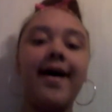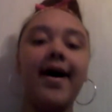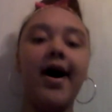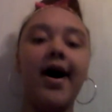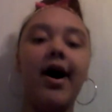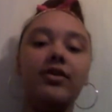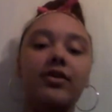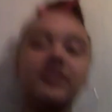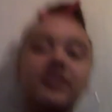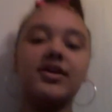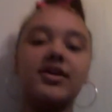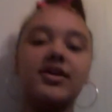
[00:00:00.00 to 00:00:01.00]
Oh,
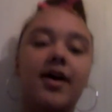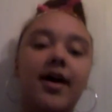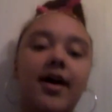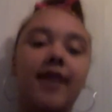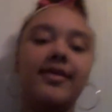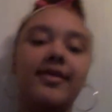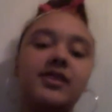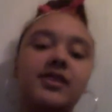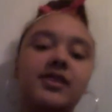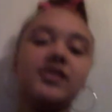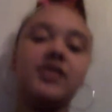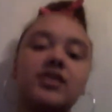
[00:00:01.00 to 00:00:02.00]
they said she
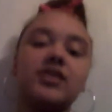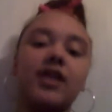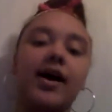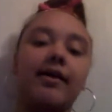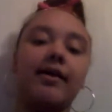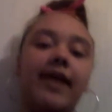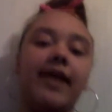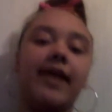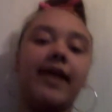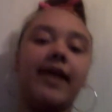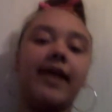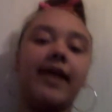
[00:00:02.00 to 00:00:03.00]
does live ratings
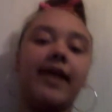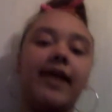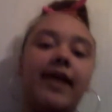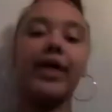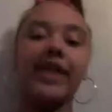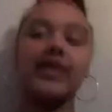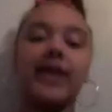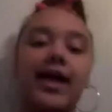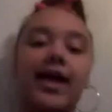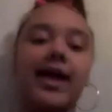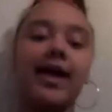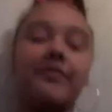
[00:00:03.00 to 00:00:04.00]
with Kate
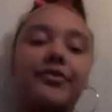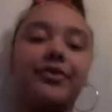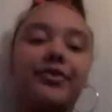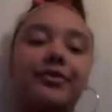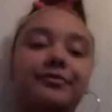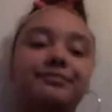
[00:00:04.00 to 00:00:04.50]
Capital.